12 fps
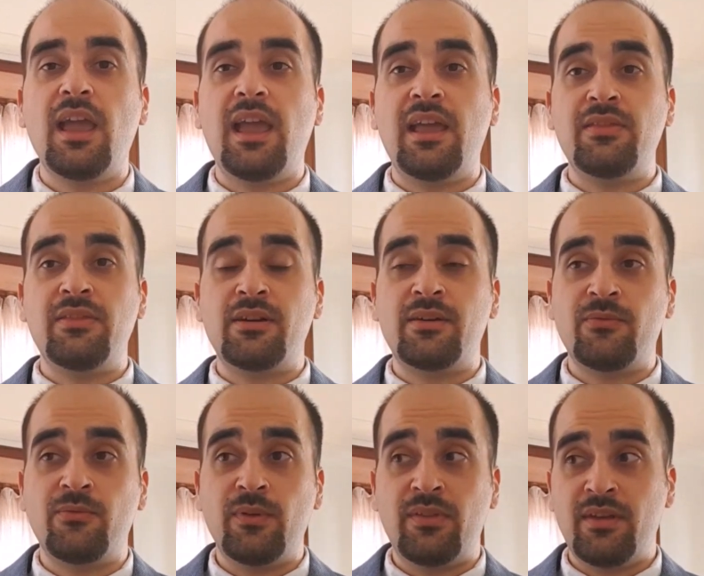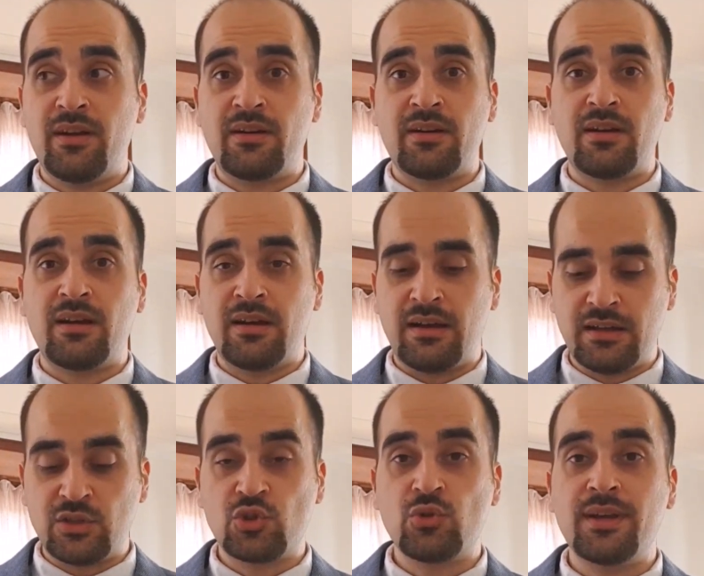and their
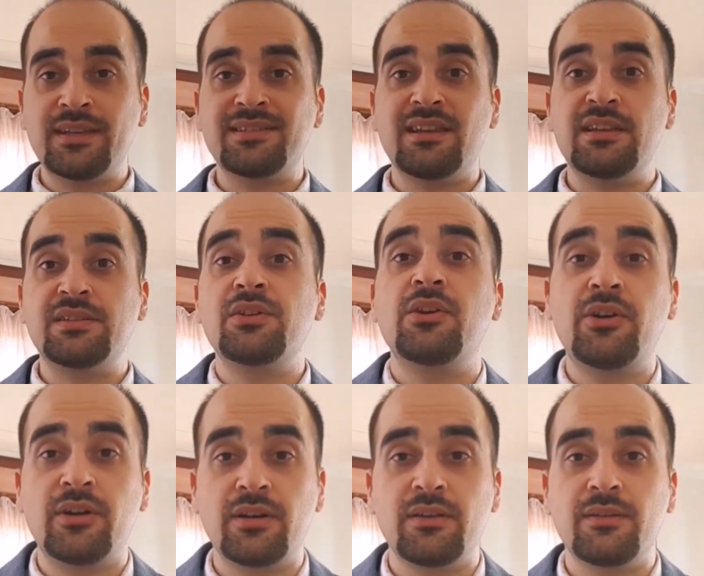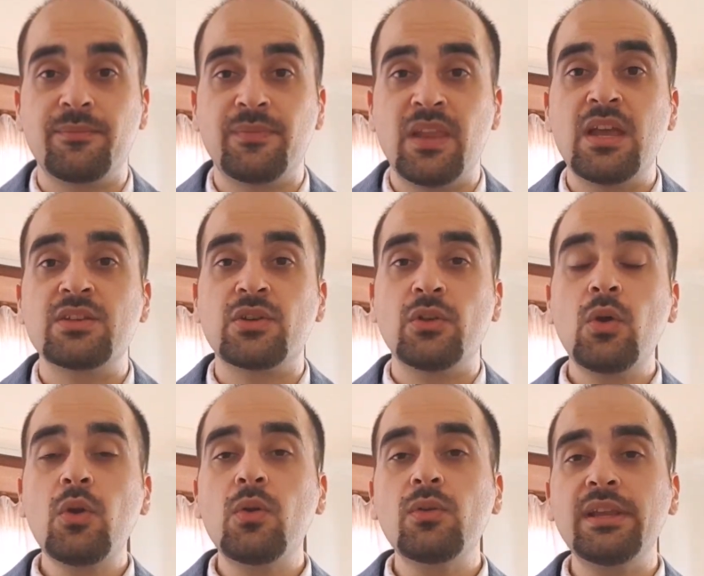choice is heard. So
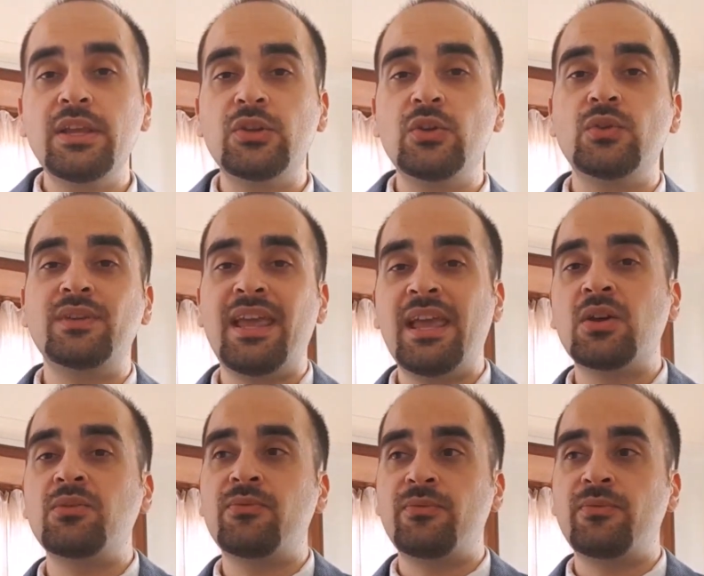not only do you take